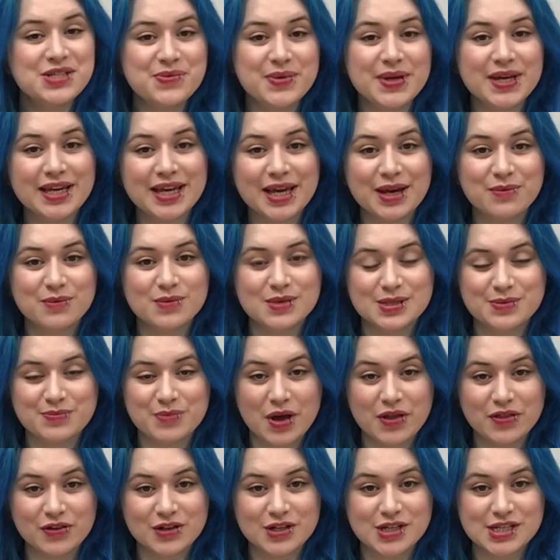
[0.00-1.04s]
week it was
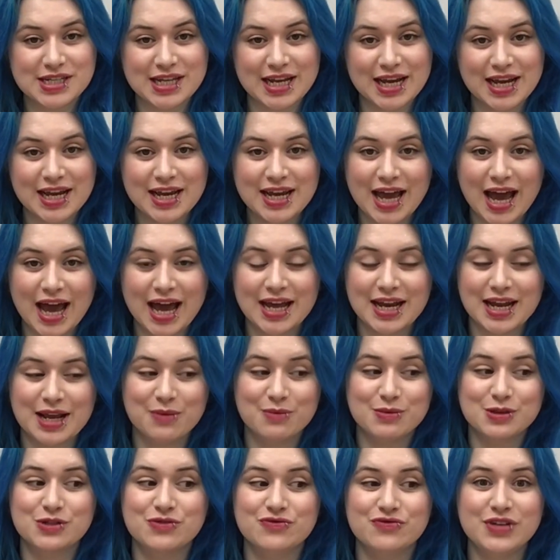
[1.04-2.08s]
Mother's Day and it
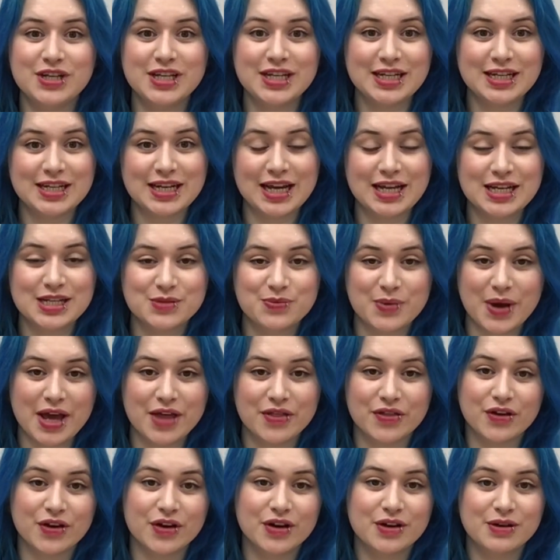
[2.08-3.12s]
was really nice
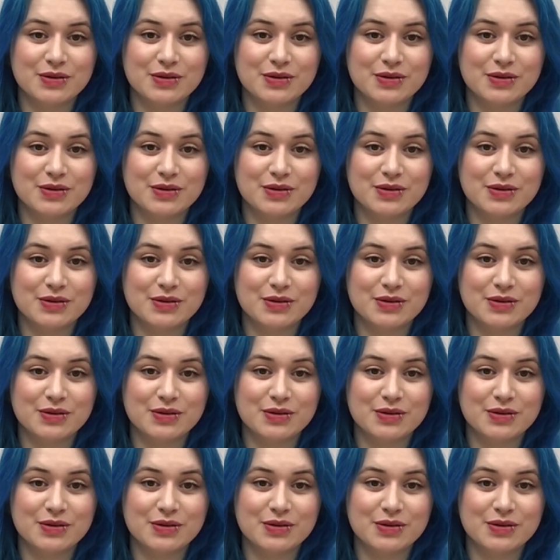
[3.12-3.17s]
weather,